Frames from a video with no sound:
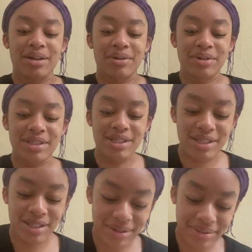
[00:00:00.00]
What's this
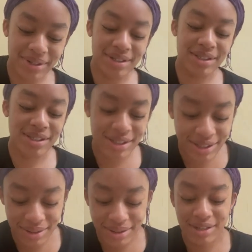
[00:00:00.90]
love word to
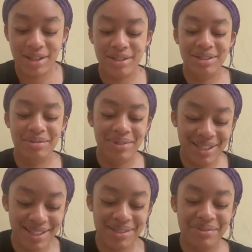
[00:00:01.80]
you? Cause for
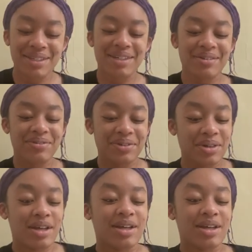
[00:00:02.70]
me, it's one in a few.